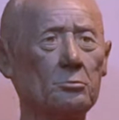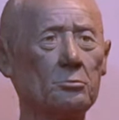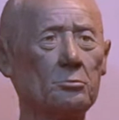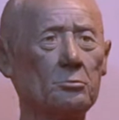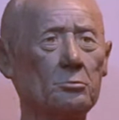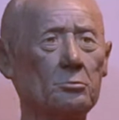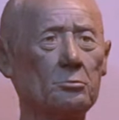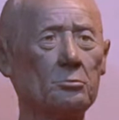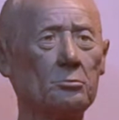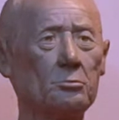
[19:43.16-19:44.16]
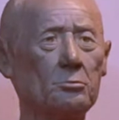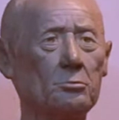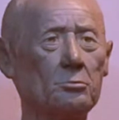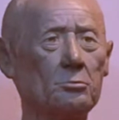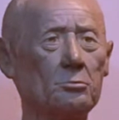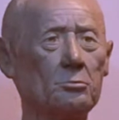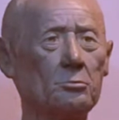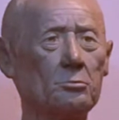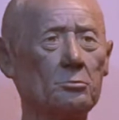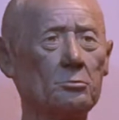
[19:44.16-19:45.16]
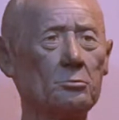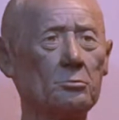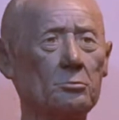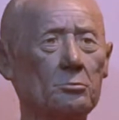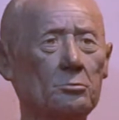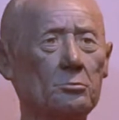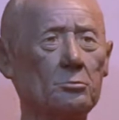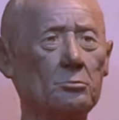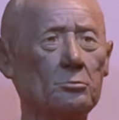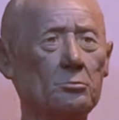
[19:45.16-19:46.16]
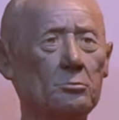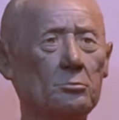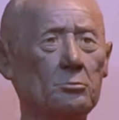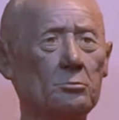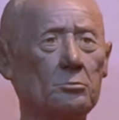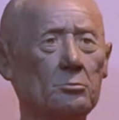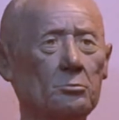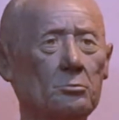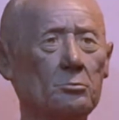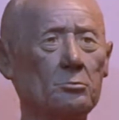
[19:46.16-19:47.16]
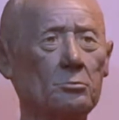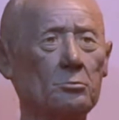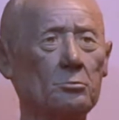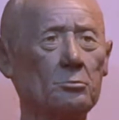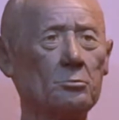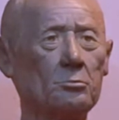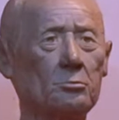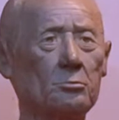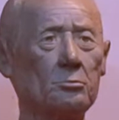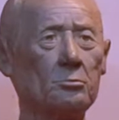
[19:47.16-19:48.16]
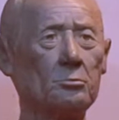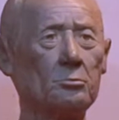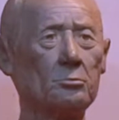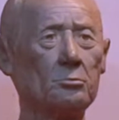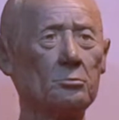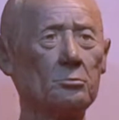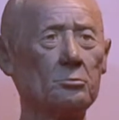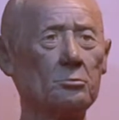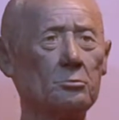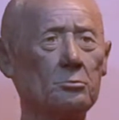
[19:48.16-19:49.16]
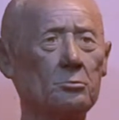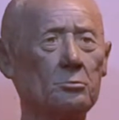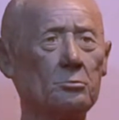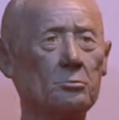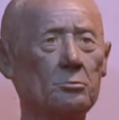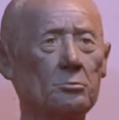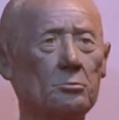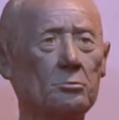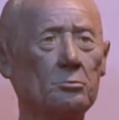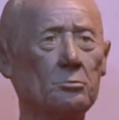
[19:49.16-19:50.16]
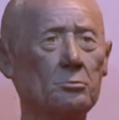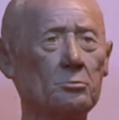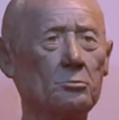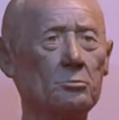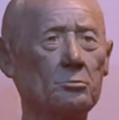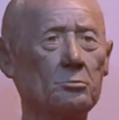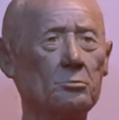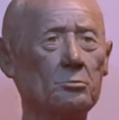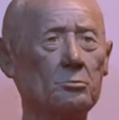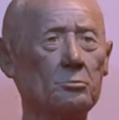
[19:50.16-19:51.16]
[no speech]